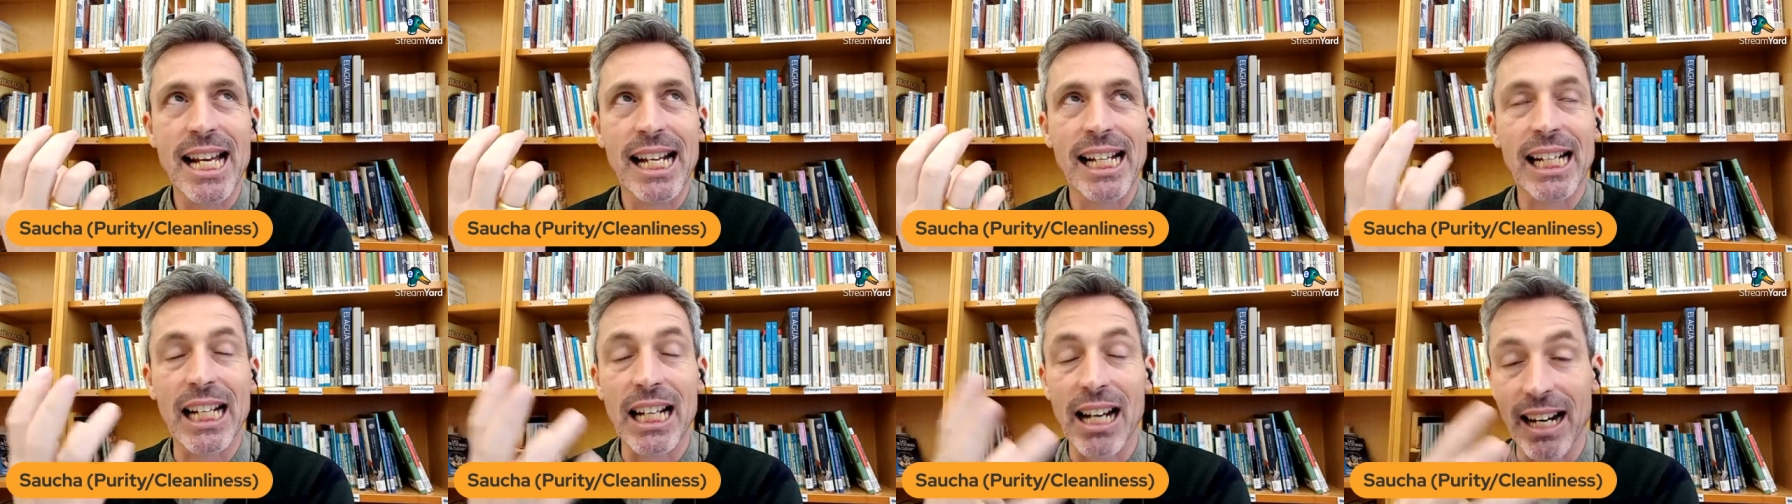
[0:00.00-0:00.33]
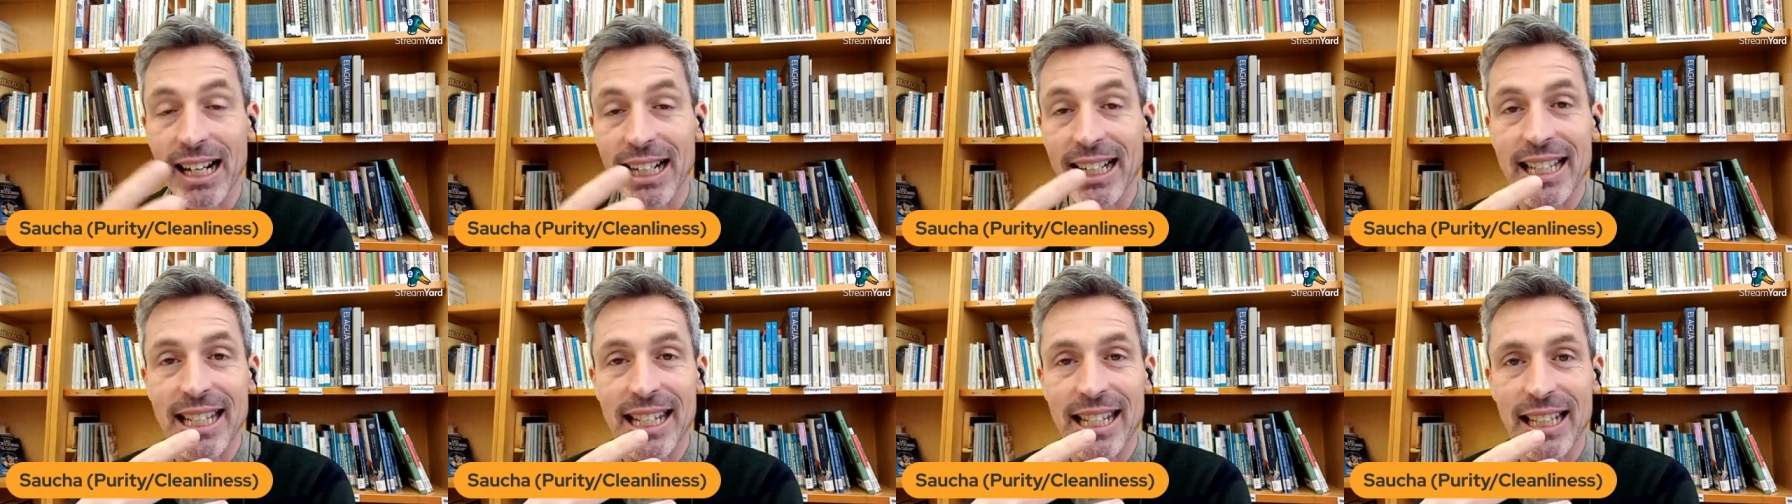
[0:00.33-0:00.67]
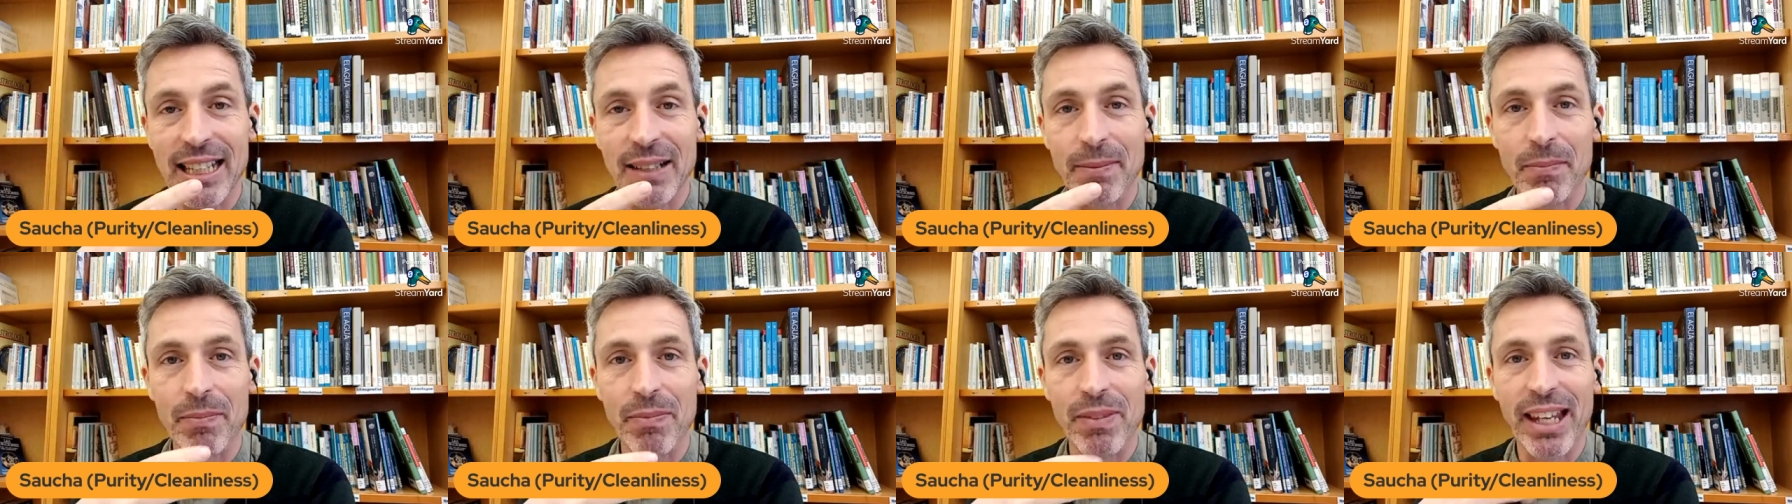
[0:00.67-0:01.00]

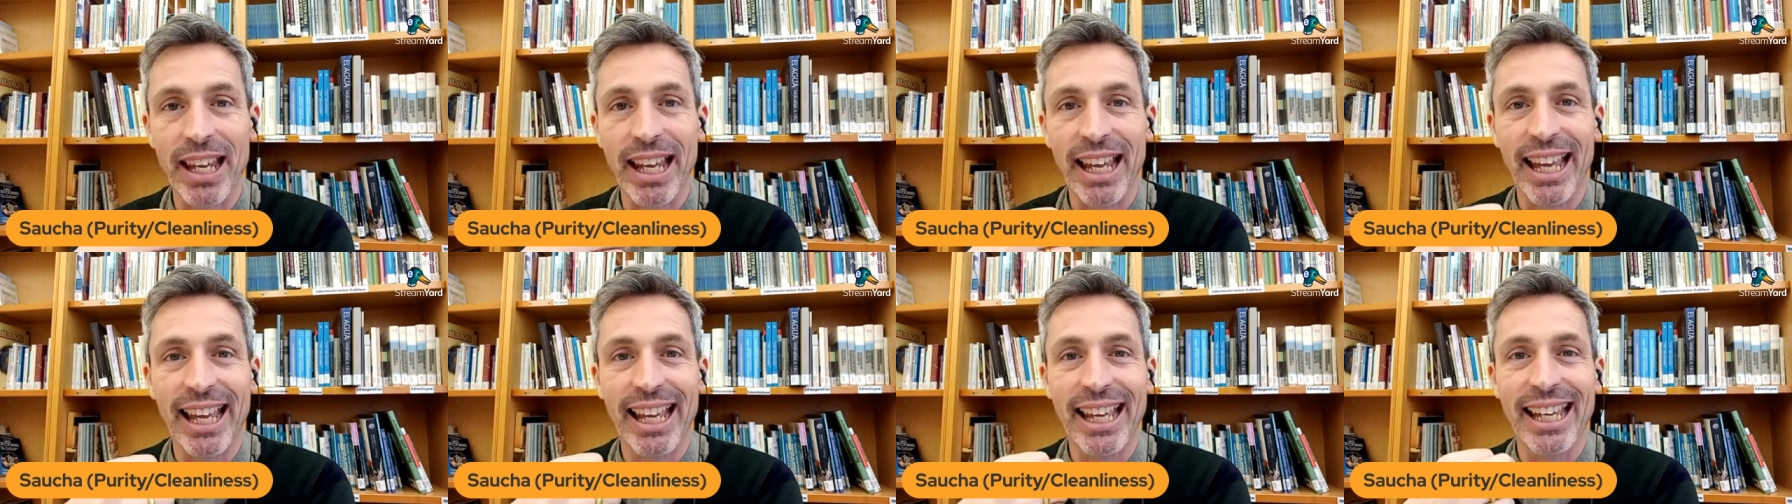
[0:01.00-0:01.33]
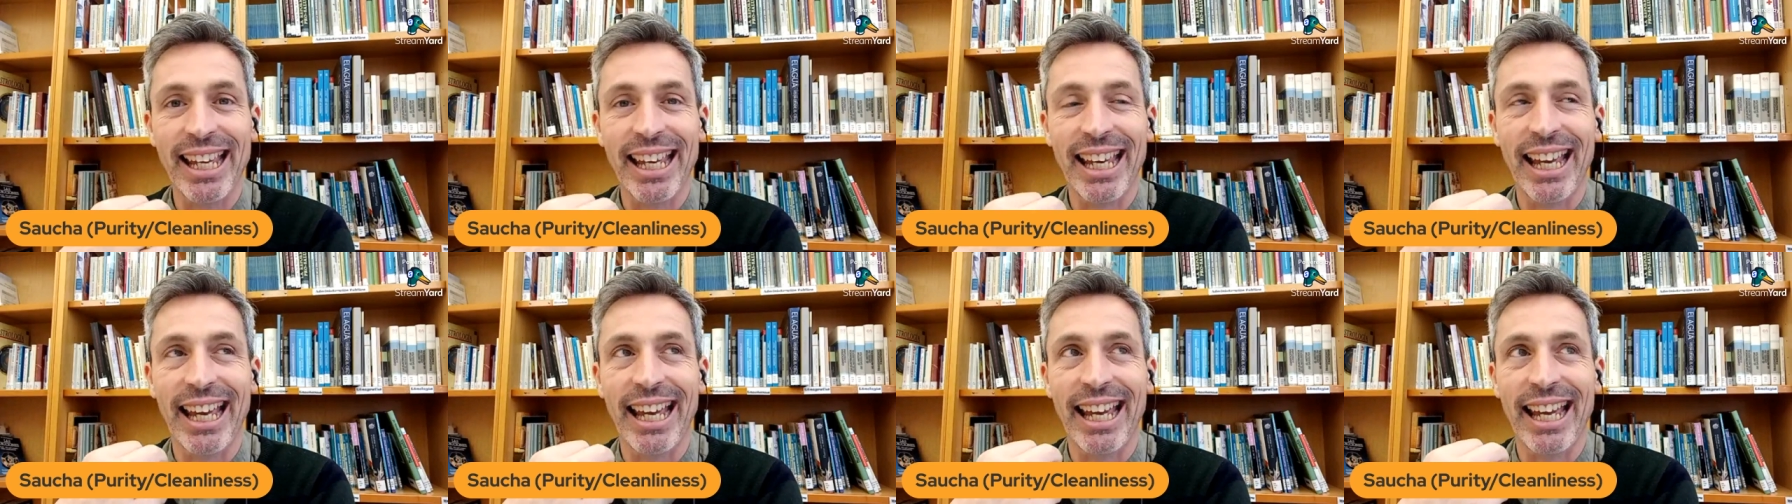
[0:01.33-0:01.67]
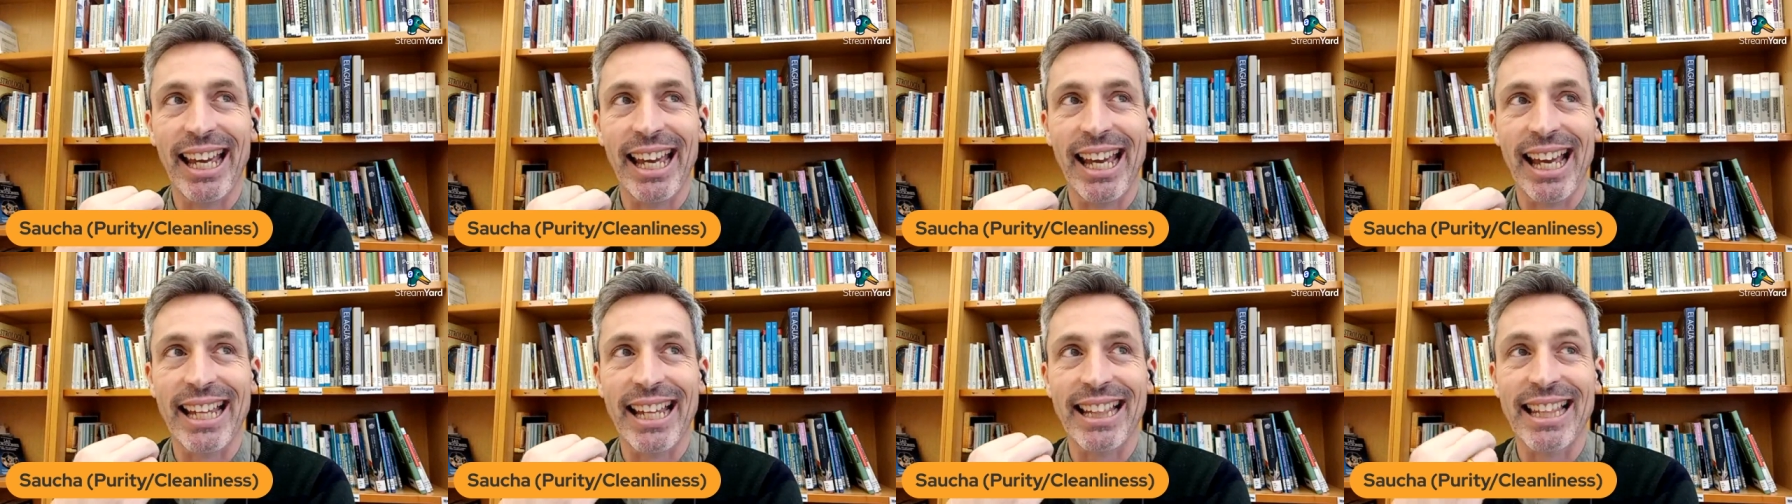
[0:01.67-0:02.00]
clarity
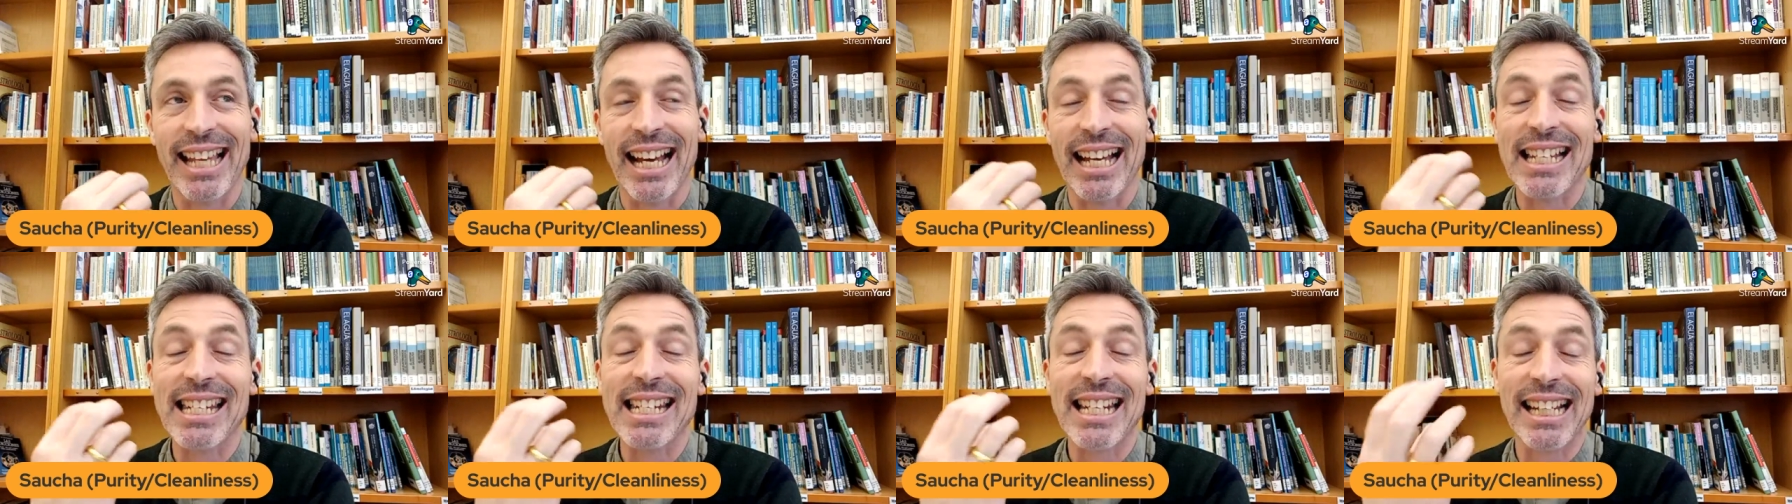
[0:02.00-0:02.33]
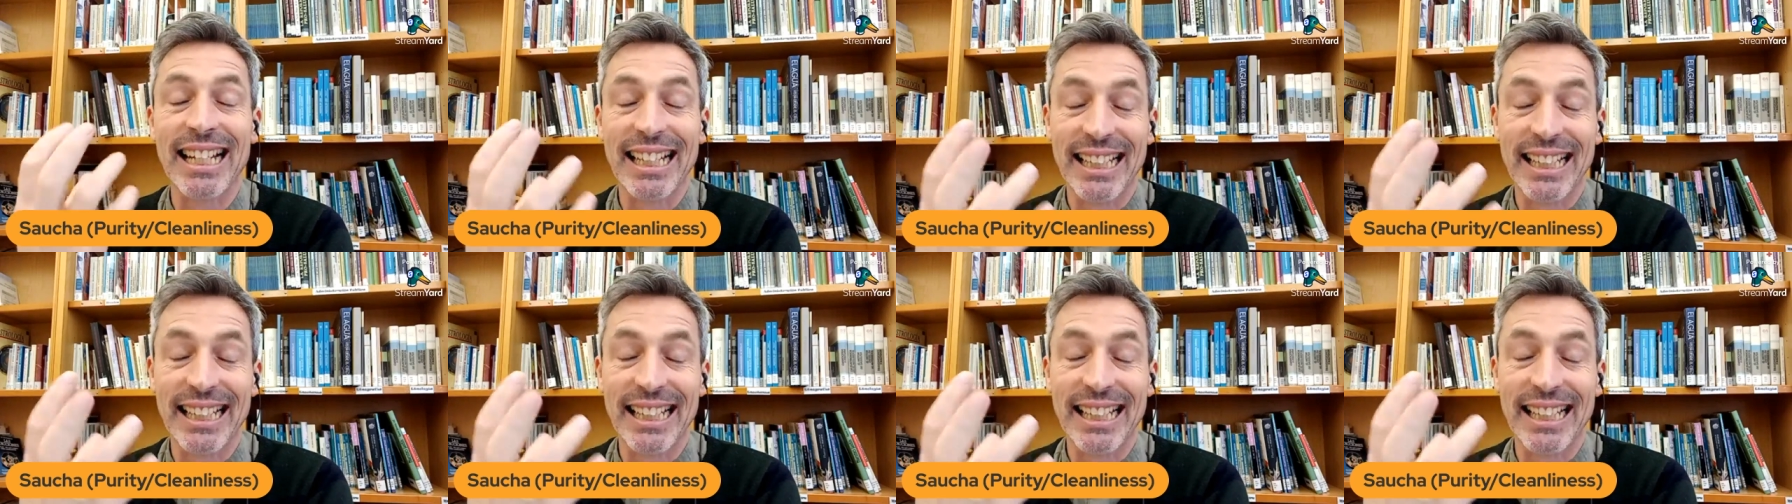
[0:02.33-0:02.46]
uh, and that